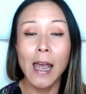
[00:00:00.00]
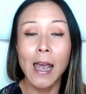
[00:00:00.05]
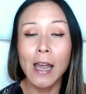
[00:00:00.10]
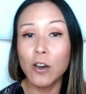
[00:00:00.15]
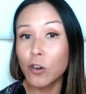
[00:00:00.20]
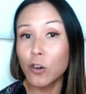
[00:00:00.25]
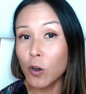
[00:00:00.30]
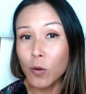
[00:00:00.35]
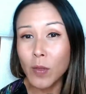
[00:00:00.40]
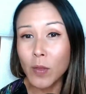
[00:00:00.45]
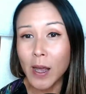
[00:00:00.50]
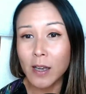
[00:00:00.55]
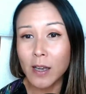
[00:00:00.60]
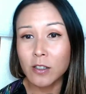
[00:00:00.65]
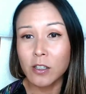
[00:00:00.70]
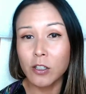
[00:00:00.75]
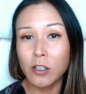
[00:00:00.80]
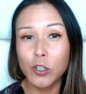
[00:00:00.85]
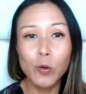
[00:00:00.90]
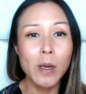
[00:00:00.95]
And know
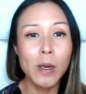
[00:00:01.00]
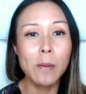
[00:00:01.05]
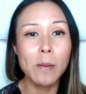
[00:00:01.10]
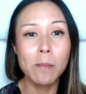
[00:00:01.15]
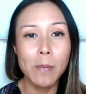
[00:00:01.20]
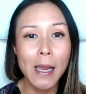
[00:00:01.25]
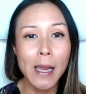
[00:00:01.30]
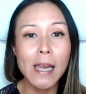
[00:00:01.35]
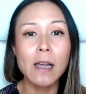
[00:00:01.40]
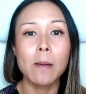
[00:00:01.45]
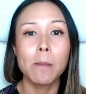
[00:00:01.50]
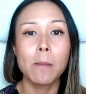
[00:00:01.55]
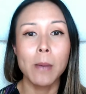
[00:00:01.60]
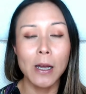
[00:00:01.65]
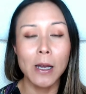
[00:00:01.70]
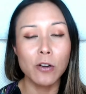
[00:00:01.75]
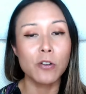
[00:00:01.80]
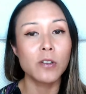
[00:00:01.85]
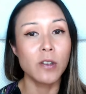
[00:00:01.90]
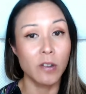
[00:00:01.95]
that you can make
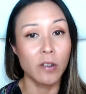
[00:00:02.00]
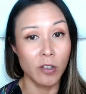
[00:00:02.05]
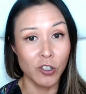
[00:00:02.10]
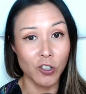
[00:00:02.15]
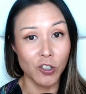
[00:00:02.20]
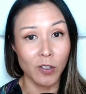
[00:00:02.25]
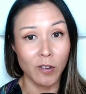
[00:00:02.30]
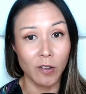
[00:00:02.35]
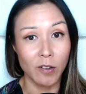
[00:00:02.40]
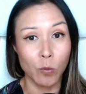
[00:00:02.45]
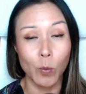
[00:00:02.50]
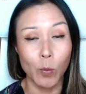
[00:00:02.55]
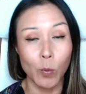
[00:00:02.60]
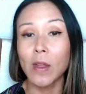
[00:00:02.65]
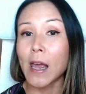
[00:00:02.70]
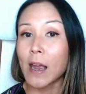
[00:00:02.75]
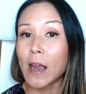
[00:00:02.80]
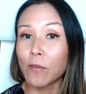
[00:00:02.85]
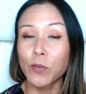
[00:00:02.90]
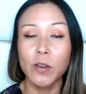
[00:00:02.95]
better decisions
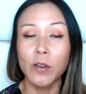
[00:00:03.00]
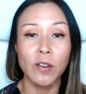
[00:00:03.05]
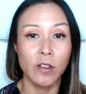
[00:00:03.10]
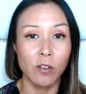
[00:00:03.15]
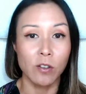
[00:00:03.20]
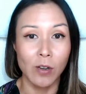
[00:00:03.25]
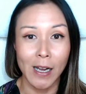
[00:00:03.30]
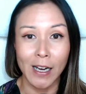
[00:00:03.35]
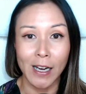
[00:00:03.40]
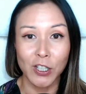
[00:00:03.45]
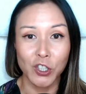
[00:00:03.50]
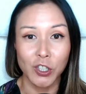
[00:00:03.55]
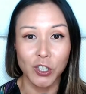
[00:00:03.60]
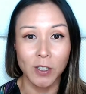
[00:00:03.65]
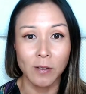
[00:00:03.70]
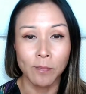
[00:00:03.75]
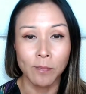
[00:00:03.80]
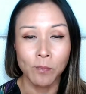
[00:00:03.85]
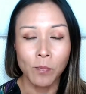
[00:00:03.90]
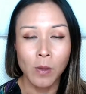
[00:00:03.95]
with every single
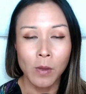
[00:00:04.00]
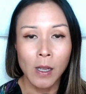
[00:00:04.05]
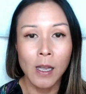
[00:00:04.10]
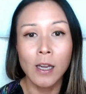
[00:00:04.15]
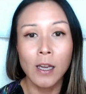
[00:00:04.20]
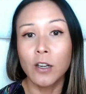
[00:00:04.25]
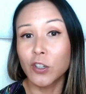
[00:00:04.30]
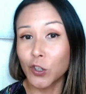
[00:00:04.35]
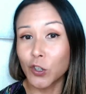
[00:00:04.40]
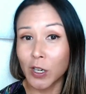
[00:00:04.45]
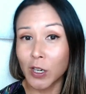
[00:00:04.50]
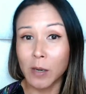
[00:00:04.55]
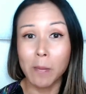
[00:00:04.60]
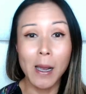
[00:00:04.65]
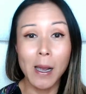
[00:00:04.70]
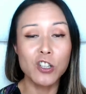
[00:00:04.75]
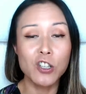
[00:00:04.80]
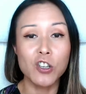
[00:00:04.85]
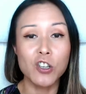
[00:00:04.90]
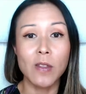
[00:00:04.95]
action. Because you can
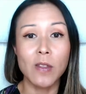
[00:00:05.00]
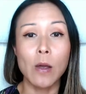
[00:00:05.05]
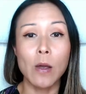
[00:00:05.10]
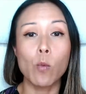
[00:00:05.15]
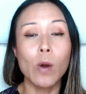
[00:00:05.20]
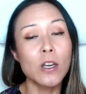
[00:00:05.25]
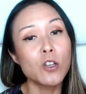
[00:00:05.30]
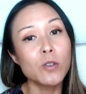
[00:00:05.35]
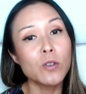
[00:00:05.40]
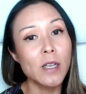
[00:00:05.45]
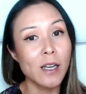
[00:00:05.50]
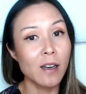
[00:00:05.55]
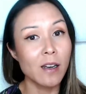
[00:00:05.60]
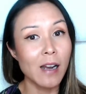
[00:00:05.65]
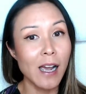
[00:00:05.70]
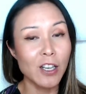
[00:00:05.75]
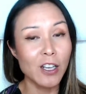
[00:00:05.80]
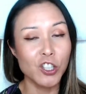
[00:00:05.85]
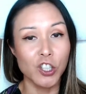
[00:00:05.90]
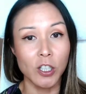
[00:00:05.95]
imagine that when you take an
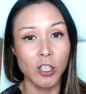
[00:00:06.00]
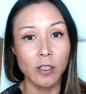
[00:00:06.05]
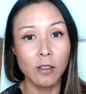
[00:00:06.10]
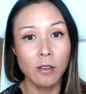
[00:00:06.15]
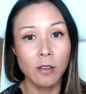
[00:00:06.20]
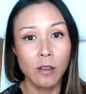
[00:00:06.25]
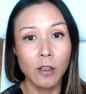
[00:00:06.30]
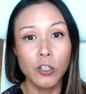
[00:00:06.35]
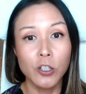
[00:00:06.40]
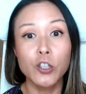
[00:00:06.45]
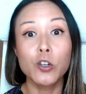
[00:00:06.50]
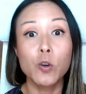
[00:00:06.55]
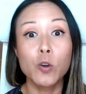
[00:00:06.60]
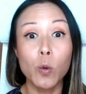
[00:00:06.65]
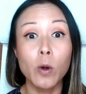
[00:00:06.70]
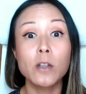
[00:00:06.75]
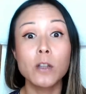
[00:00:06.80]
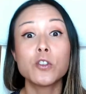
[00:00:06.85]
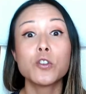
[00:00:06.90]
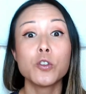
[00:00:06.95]
action, you're
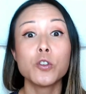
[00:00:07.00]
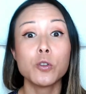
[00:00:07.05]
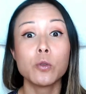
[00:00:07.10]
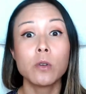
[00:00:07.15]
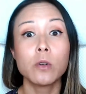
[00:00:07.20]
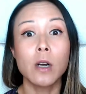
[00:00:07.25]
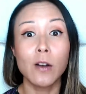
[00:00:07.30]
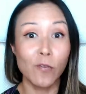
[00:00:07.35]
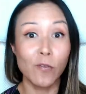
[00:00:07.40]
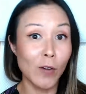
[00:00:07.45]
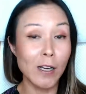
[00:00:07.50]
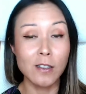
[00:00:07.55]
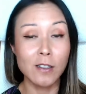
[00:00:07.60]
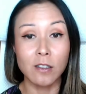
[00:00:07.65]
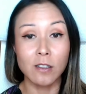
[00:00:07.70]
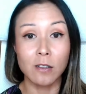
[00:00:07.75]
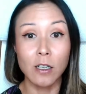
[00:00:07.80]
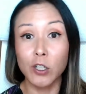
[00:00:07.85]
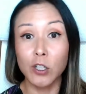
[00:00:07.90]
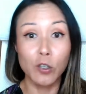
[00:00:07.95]
going to
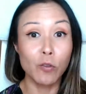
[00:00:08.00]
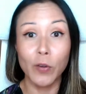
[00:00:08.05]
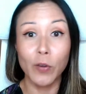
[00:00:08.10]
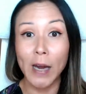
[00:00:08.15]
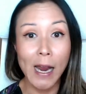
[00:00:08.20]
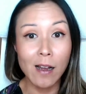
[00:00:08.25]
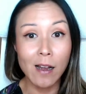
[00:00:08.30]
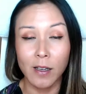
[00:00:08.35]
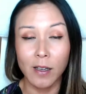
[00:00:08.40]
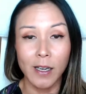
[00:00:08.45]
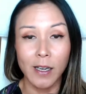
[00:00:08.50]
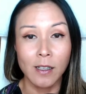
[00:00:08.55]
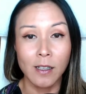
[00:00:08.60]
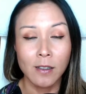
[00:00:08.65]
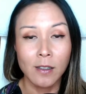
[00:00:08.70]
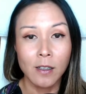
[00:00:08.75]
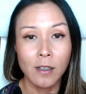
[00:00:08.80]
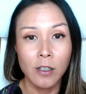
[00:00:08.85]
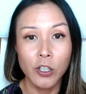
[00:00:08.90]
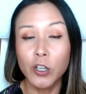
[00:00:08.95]
affect a new reality.
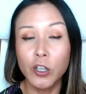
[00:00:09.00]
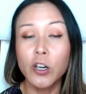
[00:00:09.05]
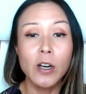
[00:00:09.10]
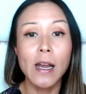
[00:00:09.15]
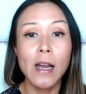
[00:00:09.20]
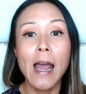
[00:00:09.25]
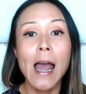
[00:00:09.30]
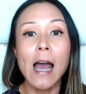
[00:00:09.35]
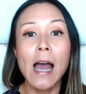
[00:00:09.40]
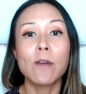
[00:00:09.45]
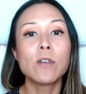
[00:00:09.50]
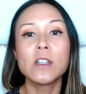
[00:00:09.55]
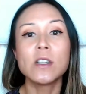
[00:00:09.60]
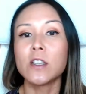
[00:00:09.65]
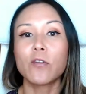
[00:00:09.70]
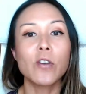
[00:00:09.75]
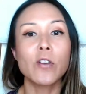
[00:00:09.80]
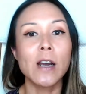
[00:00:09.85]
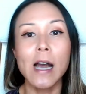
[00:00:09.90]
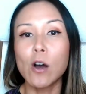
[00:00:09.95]
You're going to have a
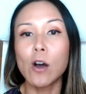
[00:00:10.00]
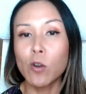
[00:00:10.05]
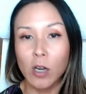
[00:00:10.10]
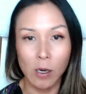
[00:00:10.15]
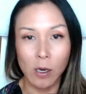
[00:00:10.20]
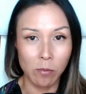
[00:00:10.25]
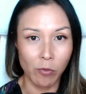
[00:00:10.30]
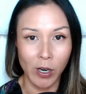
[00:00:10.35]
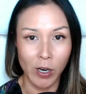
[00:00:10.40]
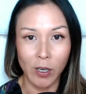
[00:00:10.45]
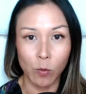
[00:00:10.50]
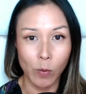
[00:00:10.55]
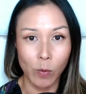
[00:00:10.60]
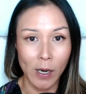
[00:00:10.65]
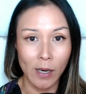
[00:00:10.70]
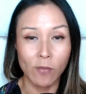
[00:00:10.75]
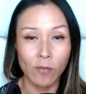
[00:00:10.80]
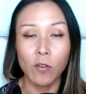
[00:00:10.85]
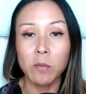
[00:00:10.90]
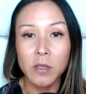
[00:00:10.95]
different outcome right
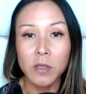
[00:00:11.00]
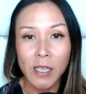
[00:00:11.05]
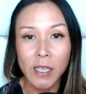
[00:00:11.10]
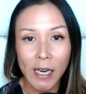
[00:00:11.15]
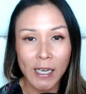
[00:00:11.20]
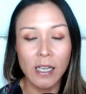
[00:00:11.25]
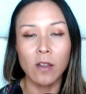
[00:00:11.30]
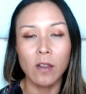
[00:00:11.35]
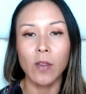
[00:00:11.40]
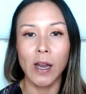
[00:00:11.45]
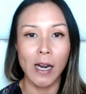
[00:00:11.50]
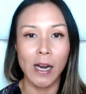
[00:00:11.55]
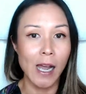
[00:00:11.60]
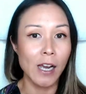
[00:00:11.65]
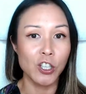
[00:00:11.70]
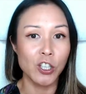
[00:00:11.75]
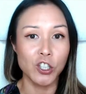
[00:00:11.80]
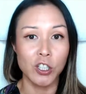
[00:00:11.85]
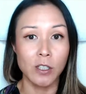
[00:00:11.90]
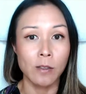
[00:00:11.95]
away from taking that
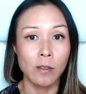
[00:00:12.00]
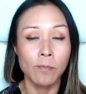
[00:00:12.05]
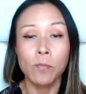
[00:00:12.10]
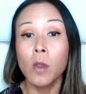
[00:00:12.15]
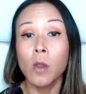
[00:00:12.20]
action,